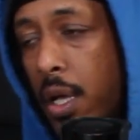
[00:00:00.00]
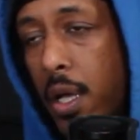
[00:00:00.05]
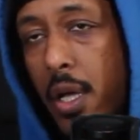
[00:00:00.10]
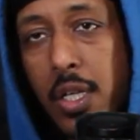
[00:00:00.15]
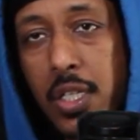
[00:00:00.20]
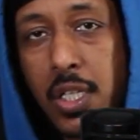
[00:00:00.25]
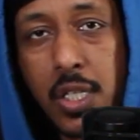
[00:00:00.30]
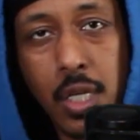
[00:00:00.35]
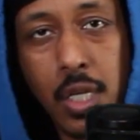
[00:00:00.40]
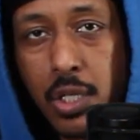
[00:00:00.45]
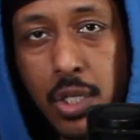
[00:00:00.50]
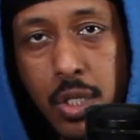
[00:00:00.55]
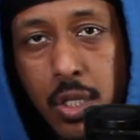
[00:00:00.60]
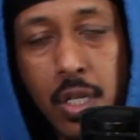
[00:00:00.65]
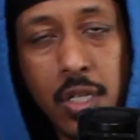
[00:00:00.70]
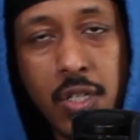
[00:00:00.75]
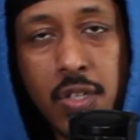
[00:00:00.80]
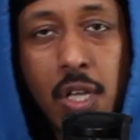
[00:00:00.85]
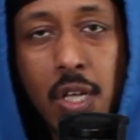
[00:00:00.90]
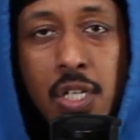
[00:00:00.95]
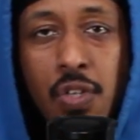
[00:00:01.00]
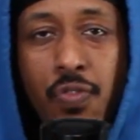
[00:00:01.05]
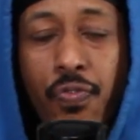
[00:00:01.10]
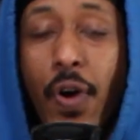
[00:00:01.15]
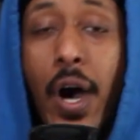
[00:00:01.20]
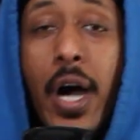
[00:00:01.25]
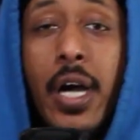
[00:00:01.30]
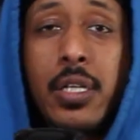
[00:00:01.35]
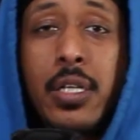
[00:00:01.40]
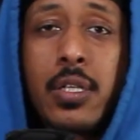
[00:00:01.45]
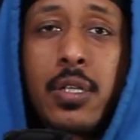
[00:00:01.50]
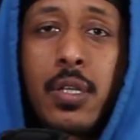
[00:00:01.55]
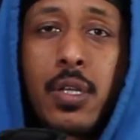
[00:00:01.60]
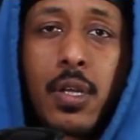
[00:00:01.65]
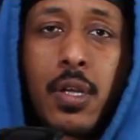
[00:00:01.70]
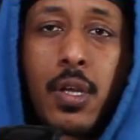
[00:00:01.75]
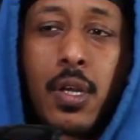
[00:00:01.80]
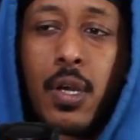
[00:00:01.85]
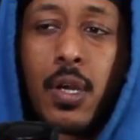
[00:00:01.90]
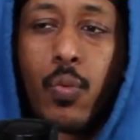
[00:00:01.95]
It's fucked.
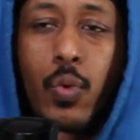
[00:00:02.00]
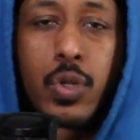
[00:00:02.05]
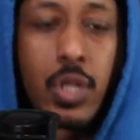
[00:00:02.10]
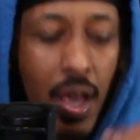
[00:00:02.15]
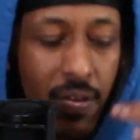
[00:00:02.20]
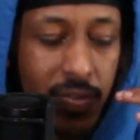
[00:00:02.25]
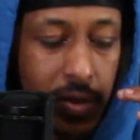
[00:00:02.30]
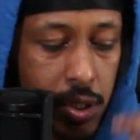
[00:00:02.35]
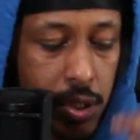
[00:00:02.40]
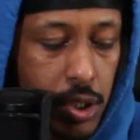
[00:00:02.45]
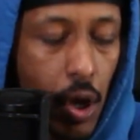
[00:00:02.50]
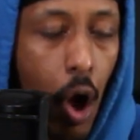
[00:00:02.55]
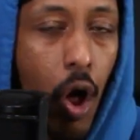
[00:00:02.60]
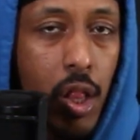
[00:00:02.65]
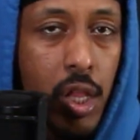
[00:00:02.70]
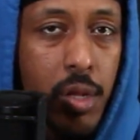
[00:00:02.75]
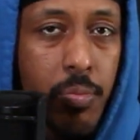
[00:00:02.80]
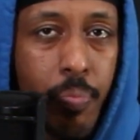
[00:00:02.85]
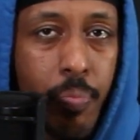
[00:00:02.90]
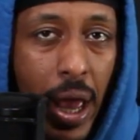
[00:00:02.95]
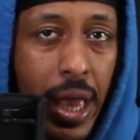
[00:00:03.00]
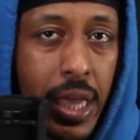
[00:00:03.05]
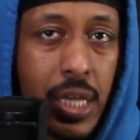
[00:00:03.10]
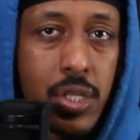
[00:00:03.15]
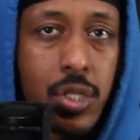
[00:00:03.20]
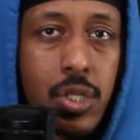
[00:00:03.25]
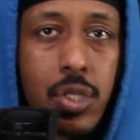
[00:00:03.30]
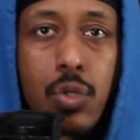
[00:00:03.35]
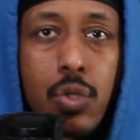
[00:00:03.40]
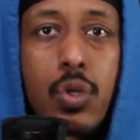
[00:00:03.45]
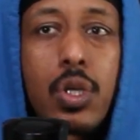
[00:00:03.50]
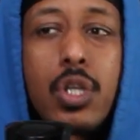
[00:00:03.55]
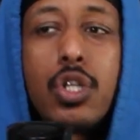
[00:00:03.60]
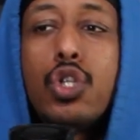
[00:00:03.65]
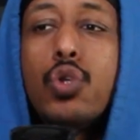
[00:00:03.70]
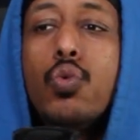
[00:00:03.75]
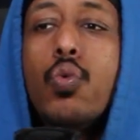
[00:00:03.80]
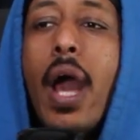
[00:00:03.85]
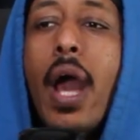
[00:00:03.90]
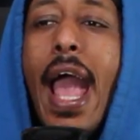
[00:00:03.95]
When you have a solid base, you can
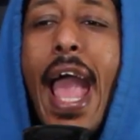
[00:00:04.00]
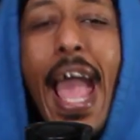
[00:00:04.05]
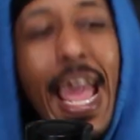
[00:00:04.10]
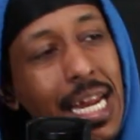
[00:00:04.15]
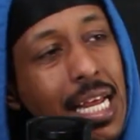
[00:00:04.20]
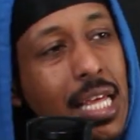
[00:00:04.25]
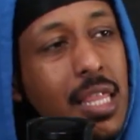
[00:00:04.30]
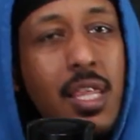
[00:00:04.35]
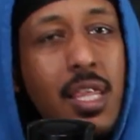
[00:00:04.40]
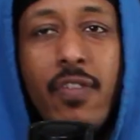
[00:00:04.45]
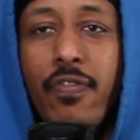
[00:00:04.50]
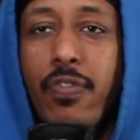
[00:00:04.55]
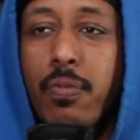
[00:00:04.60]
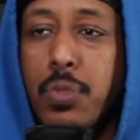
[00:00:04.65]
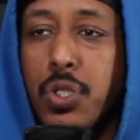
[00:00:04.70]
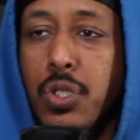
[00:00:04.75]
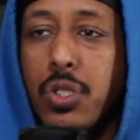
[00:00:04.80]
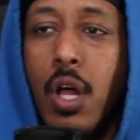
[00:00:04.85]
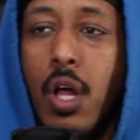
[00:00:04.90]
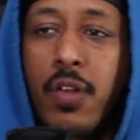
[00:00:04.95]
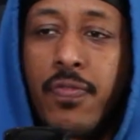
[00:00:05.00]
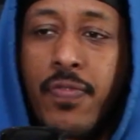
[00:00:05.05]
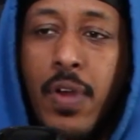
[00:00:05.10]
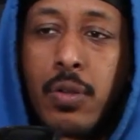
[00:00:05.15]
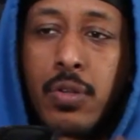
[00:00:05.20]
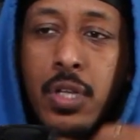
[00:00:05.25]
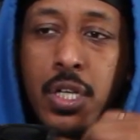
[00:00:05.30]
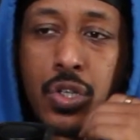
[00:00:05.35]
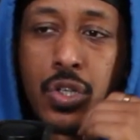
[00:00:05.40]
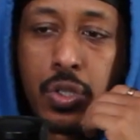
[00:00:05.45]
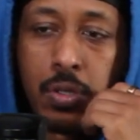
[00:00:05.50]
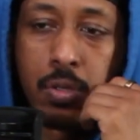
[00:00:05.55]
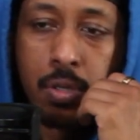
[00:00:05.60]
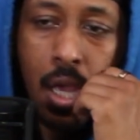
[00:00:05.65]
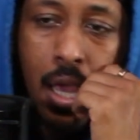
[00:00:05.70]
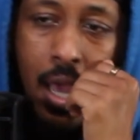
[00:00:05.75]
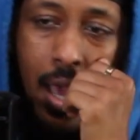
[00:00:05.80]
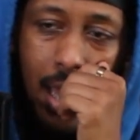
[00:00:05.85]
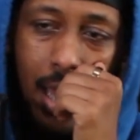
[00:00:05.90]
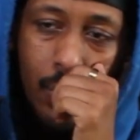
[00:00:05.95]
do anything from a solid foundation.
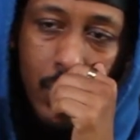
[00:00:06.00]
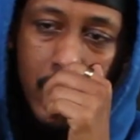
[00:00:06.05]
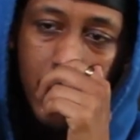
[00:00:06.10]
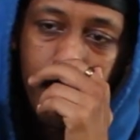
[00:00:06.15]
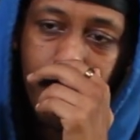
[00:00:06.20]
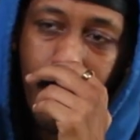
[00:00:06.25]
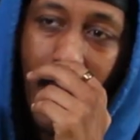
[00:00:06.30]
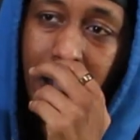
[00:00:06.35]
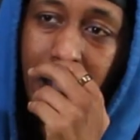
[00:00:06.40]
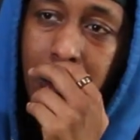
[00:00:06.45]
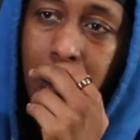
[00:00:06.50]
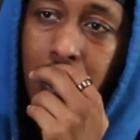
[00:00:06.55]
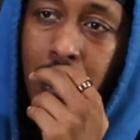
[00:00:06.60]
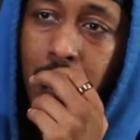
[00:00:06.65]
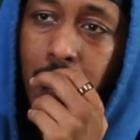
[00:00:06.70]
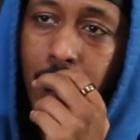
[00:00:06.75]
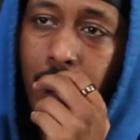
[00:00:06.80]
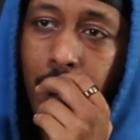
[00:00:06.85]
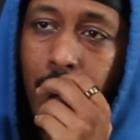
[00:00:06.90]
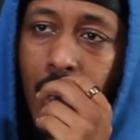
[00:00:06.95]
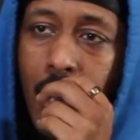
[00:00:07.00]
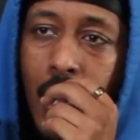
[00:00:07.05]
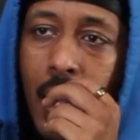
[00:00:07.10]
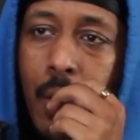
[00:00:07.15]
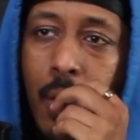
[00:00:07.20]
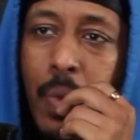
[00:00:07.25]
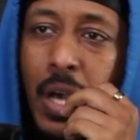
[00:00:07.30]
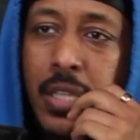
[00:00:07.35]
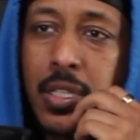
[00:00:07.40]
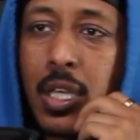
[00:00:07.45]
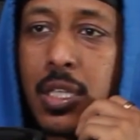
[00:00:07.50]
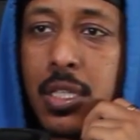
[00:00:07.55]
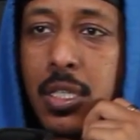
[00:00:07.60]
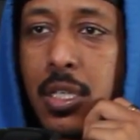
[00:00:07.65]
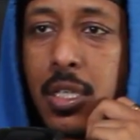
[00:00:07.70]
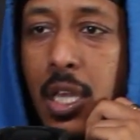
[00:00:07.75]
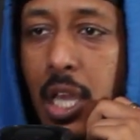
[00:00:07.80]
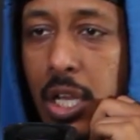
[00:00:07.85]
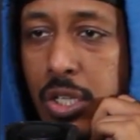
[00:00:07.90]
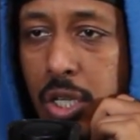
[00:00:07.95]
Anyways, back to
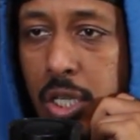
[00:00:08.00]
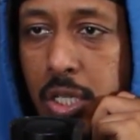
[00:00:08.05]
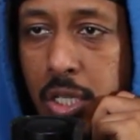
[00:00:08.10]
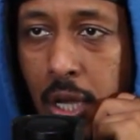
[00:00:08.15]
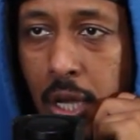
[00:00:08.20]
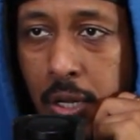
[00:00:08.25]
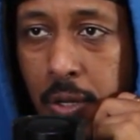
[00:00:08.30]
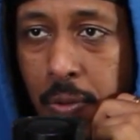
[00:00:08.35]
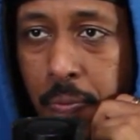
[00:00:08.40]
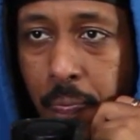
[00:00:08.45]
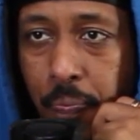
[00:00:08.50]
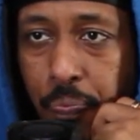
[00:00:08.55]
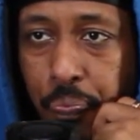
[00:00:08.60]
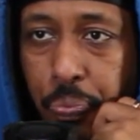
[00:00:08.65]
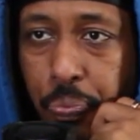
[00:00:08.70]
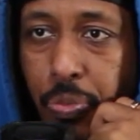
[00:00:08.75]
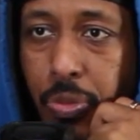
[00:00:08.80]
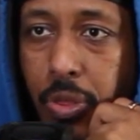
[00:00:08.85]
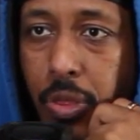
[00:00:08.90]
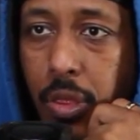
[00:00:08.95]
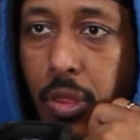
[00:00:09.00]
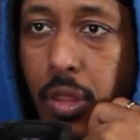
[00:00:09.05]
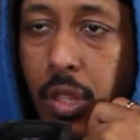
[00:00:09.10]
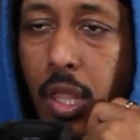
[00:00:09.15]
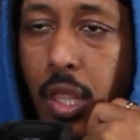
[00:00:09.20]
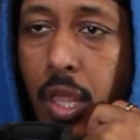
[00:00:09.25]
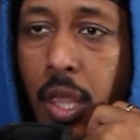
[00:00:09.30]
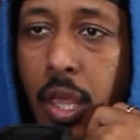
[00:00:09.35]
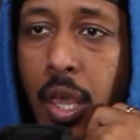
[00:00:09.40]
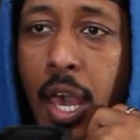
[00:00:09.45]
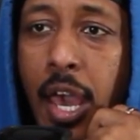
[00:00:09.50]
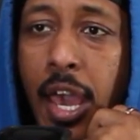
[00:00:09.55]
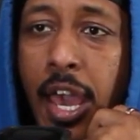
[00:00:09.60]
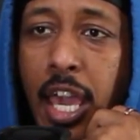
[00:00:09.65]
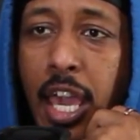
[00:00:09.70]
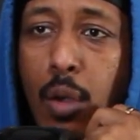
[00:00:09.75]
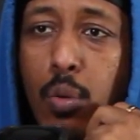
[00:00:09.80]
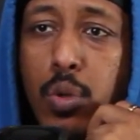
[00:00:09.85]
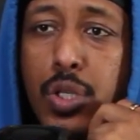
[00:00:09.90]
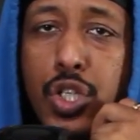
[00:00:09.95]
Takeshi Kitano.
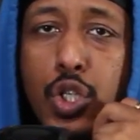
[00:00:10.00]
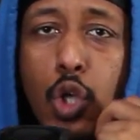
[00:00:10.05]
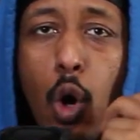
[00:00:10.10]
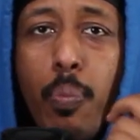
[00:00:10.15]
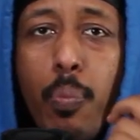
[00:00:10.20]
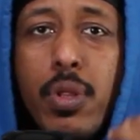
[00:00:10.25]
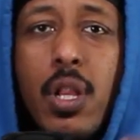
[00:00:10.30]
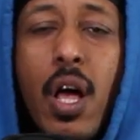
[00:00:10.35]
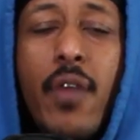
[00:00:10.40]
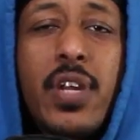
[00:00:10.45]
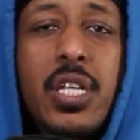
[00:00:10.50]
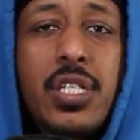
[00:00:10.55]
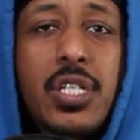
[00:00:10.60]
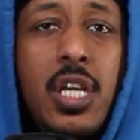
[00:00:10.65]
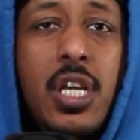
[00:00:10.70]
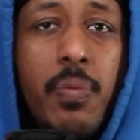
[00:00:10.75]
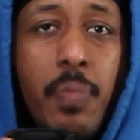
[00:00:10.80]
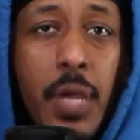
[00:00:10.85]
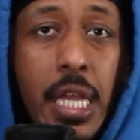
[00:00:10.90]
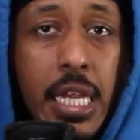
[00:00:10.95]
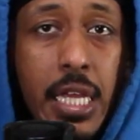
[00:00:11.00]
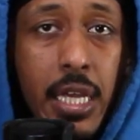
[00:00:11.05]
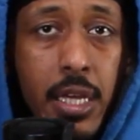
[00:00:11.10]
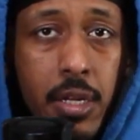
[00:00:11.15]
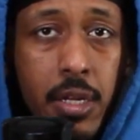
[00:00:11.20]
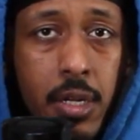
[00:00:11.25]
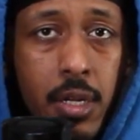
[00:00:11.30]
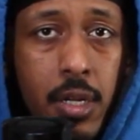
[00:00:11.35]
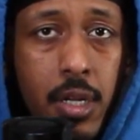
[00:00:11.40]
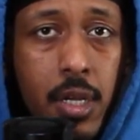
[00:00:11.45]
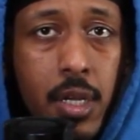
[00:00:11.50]
He was so beloved as a comedian.